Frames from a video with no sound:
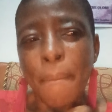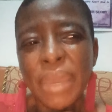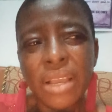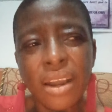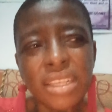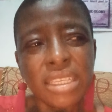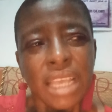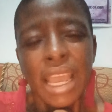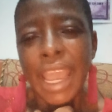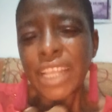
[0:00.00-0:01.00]

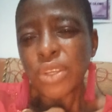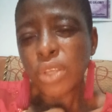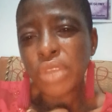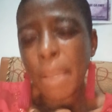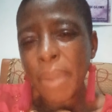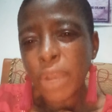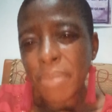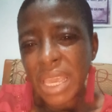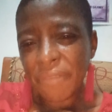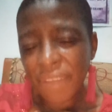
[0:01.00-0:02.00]
Because it's also about
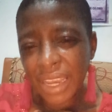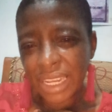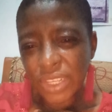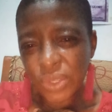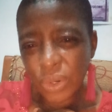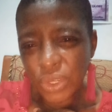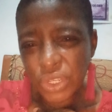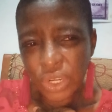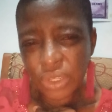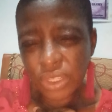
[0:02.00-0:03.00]
me finding
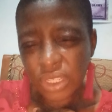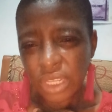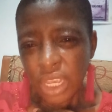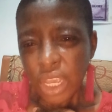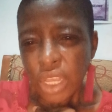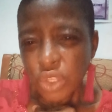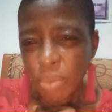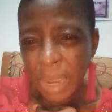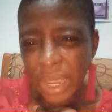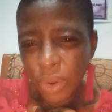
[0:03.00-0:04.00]
solutions,
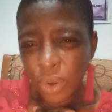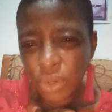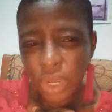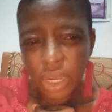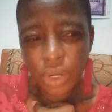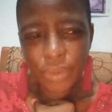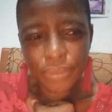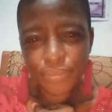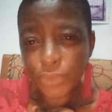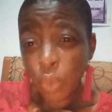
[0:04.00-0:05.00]
to my own
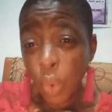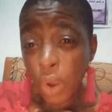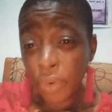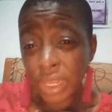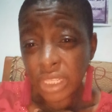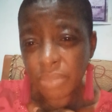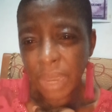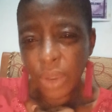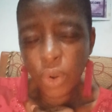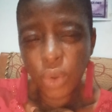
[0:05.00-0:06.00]
worries,
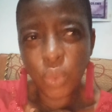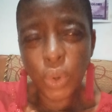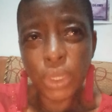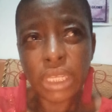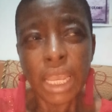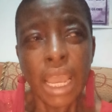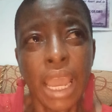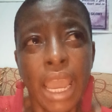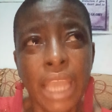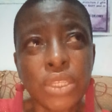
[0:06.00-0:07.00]
my own woes.
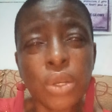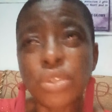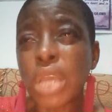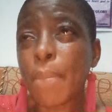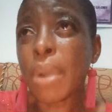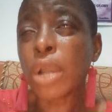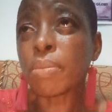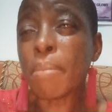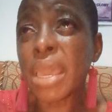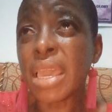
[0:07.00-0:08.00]
It's also
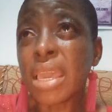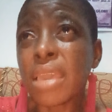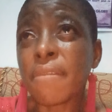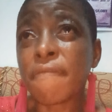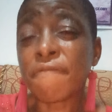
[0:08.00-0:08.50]
about me